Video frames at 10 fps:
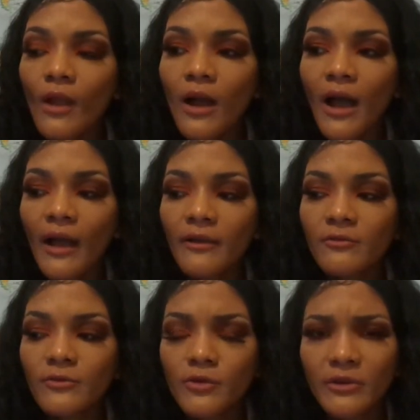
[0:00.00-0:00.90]
I
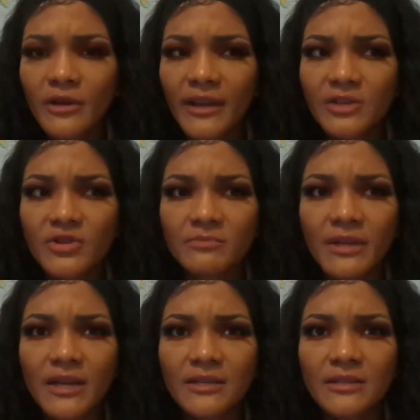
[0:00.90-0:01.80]
recorded lectures
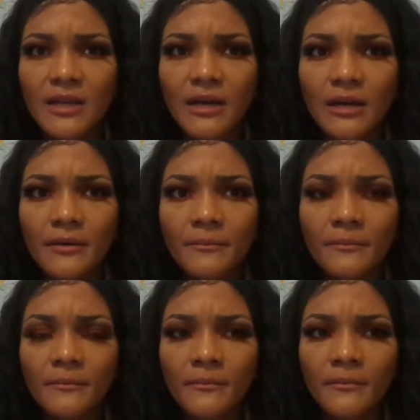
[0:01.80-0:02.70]
because um,
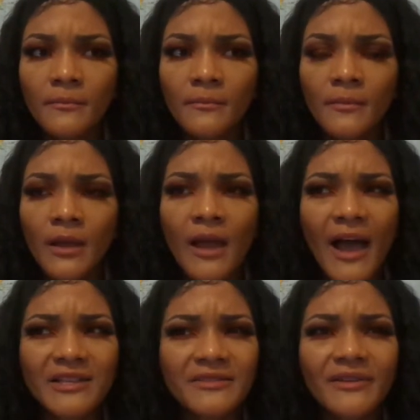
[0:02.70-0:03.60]

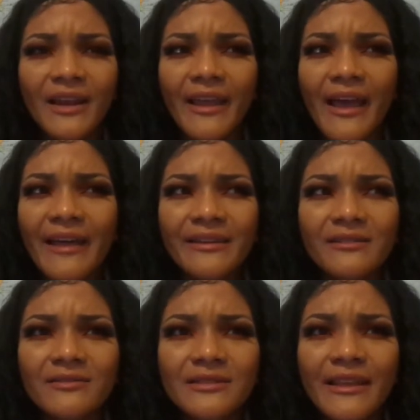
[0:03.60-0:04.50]
I just felt like I
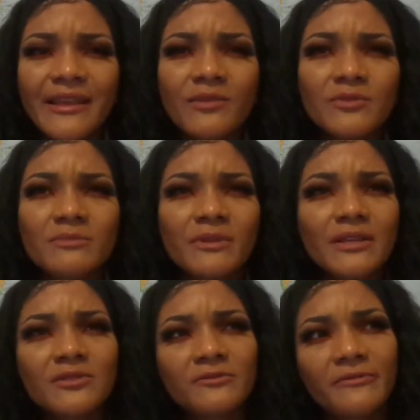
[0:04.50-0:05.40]
didn't like he was
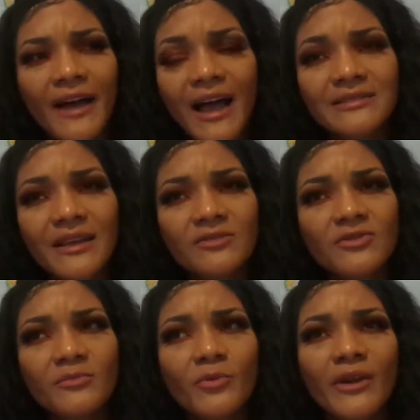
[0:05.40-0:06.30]
speaking too fast at a
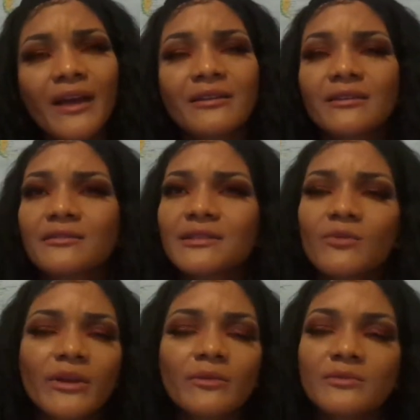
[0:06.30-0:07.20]
certain point. I couldn't understand
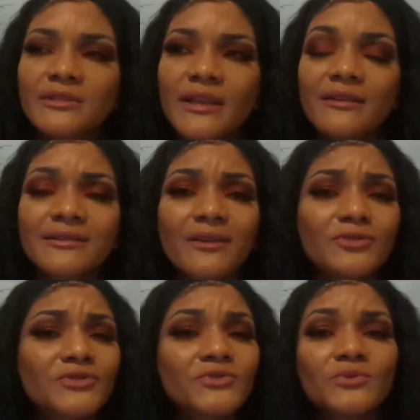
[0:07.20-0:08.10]
what he was saying because I
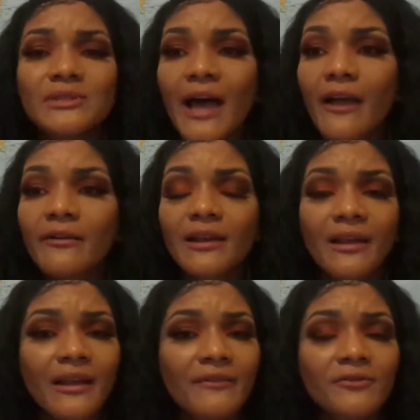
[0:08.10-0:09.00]
was just so tired
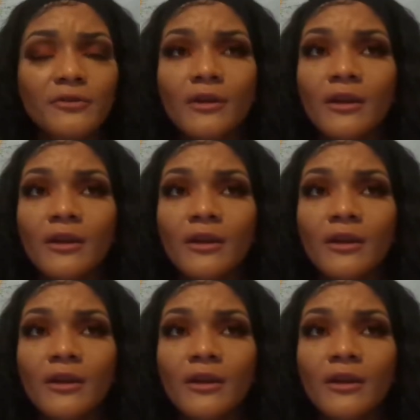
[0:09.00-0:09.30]
like after